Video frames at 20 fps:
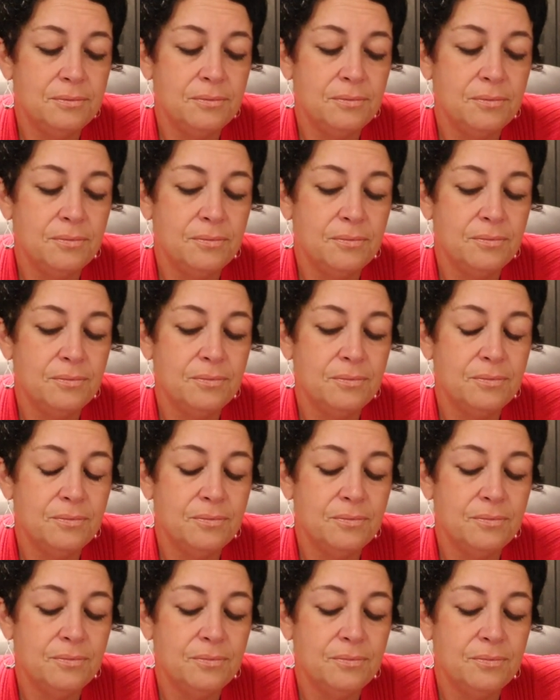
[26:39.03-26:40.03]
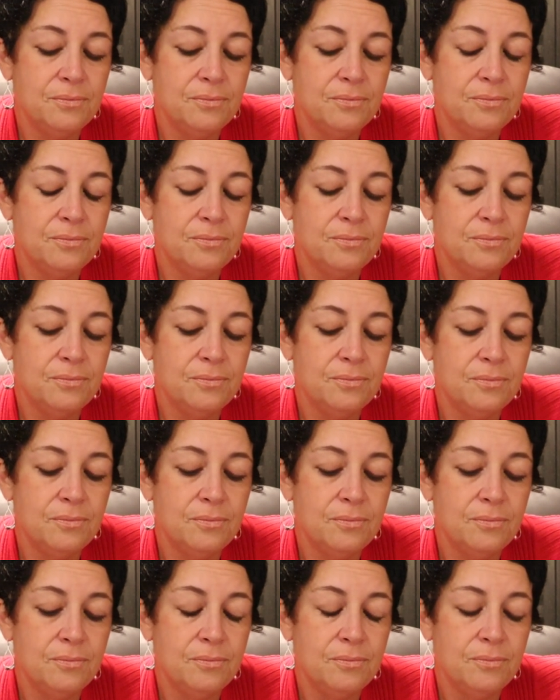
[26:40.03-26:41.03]

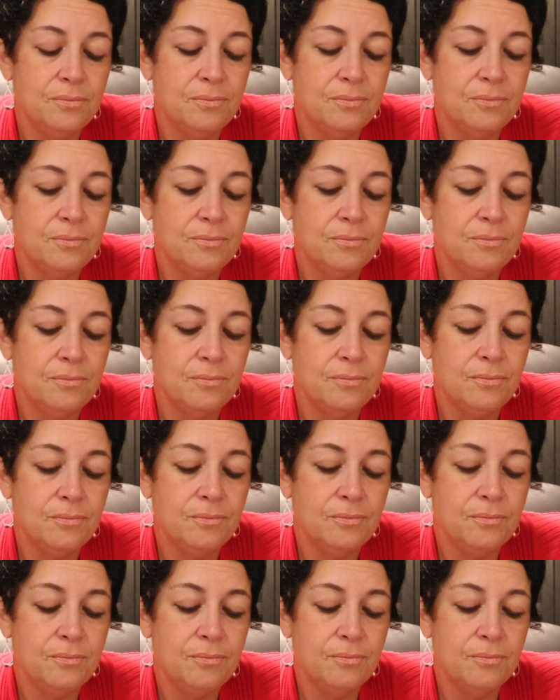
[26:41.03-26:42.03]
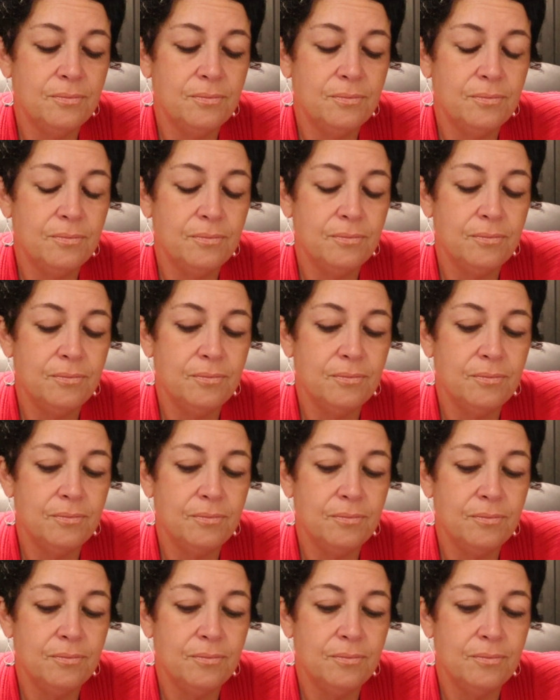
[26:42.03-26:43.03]

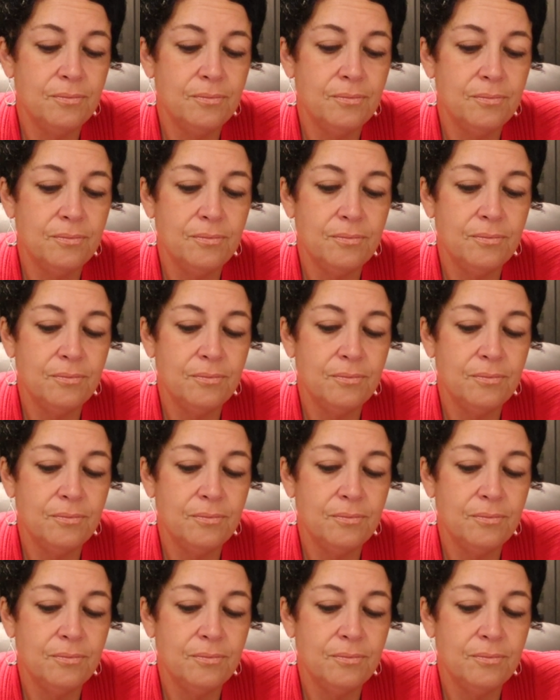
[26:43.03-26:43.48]
[no speech]